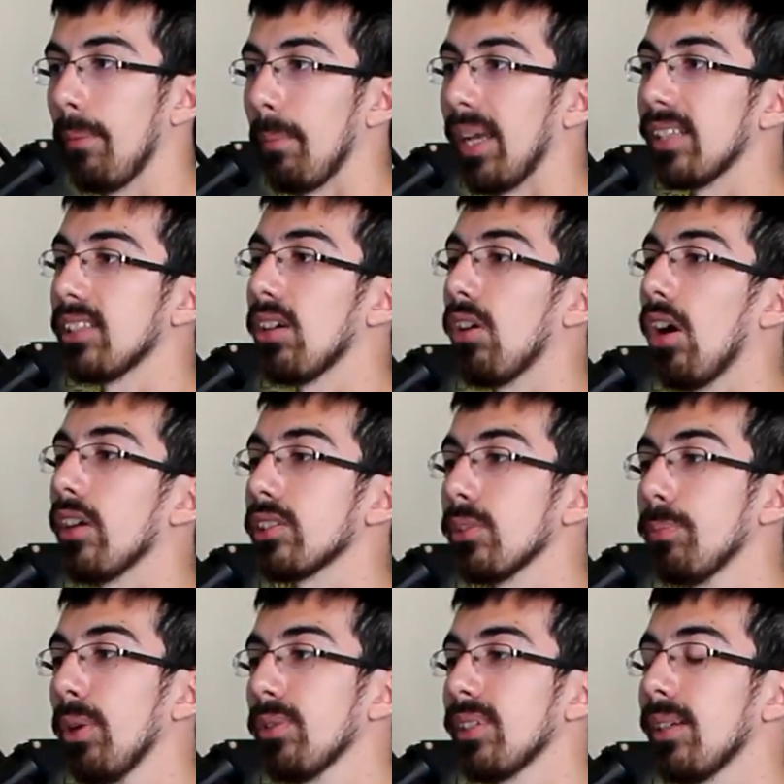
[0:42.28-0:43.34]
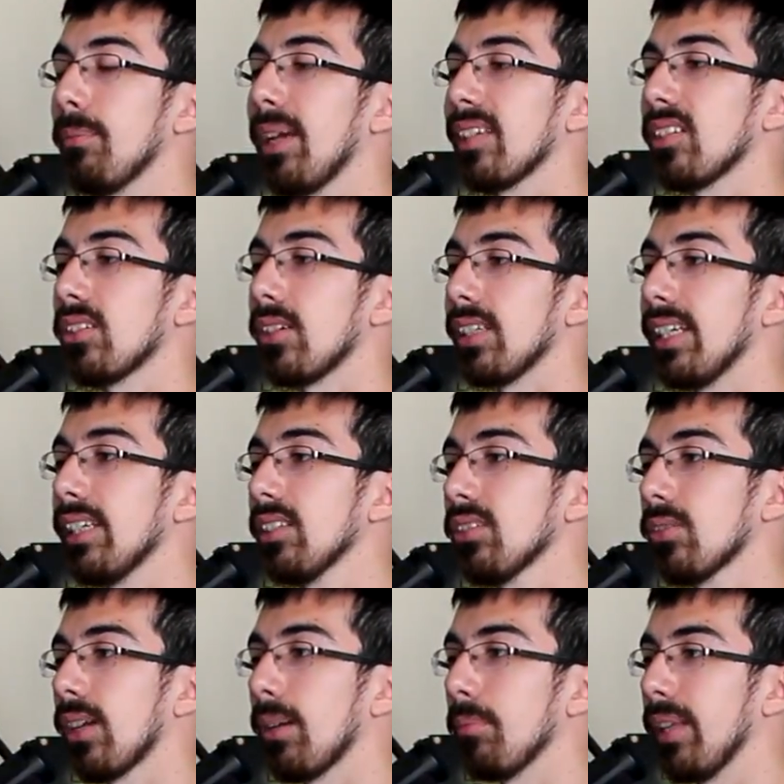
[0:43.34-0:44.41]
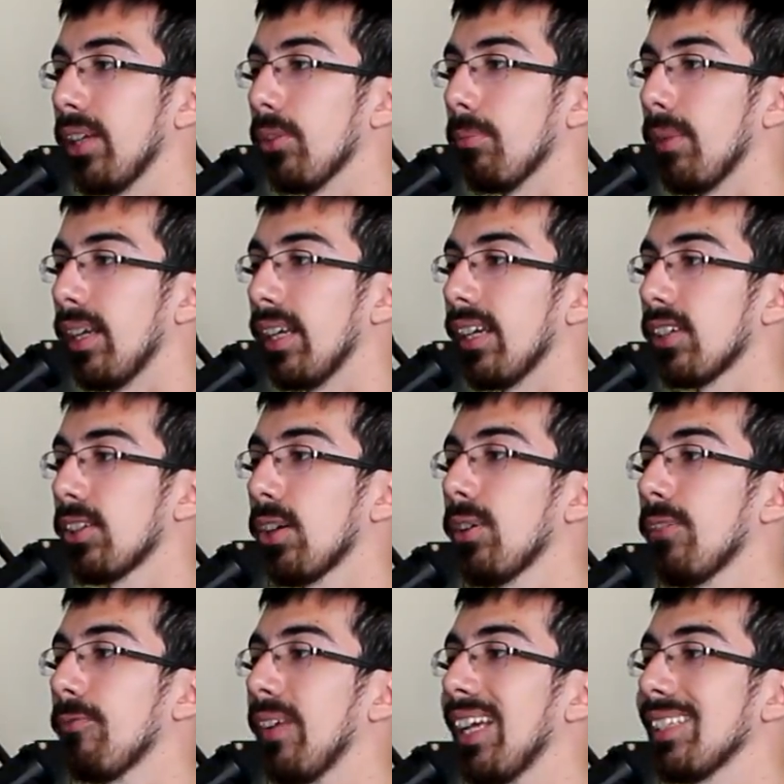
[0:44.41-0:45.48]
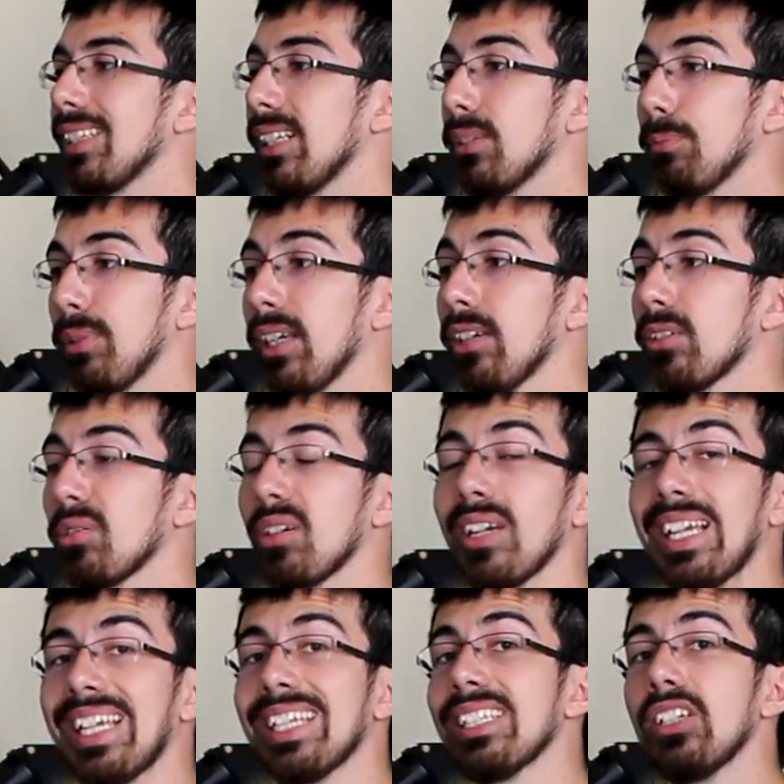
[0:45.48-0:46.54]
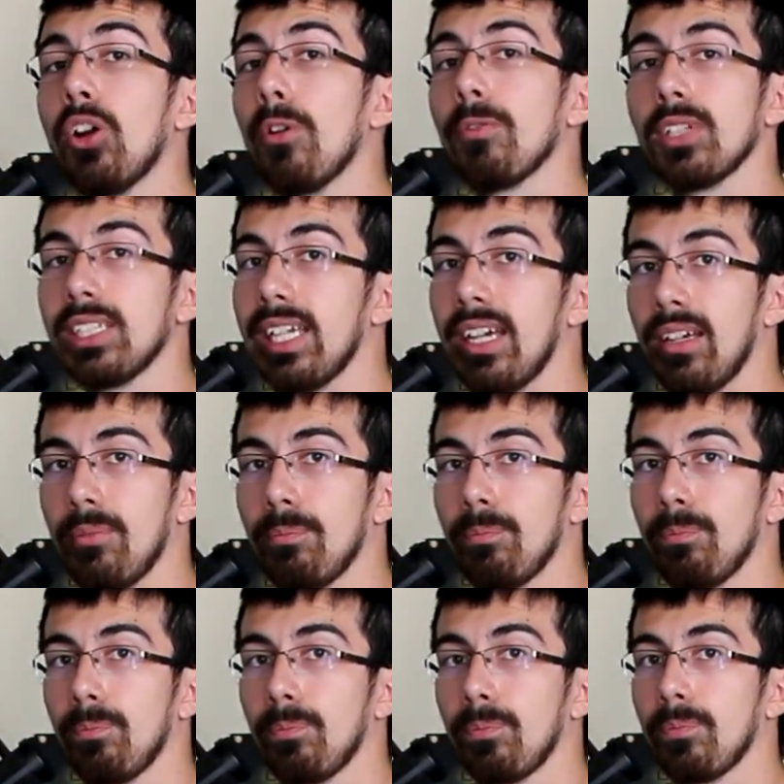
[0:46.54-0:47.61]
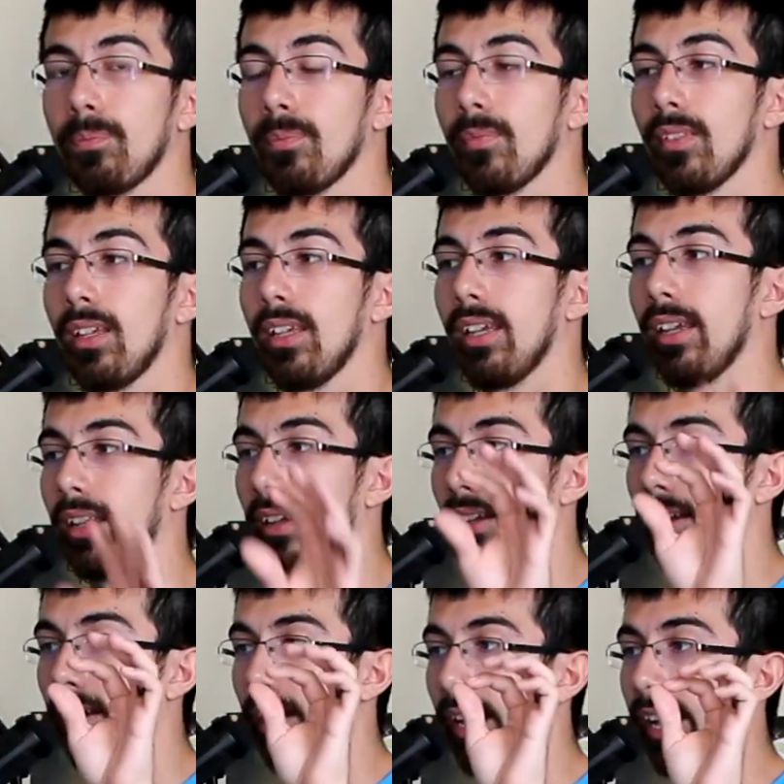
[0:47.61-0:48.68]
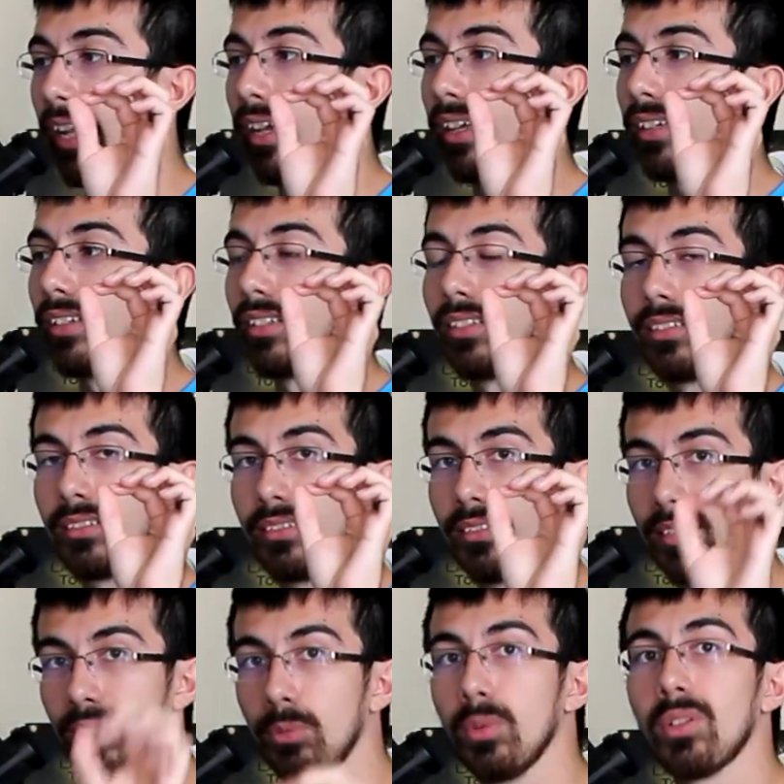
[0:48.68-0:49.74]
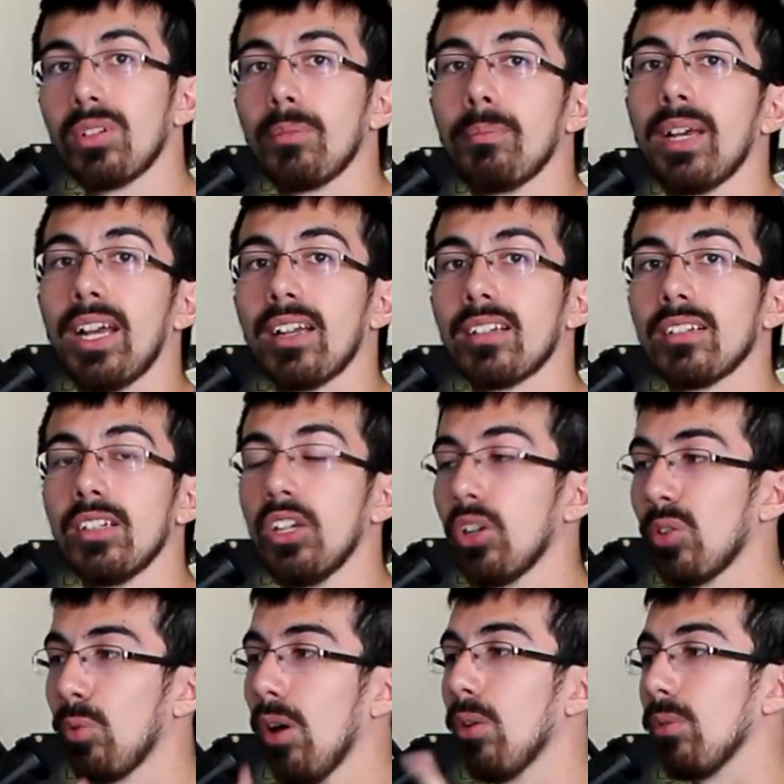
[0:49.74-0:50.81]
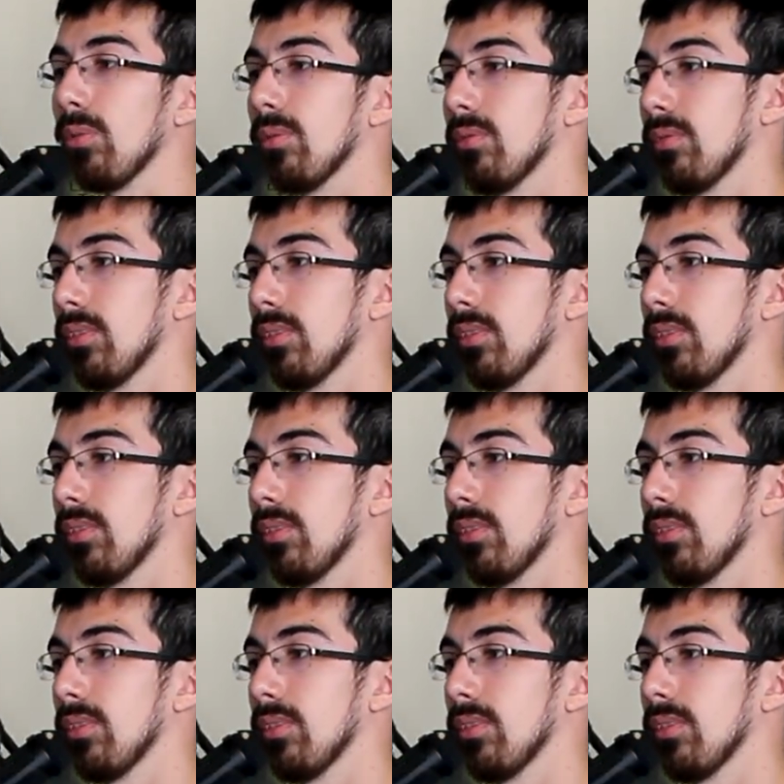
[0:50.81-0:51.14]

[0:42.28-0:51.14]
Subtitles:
Manziel also posted a message on Instagram later Monday assuring fans that his playing career isn't over yet and he will come back. Quote,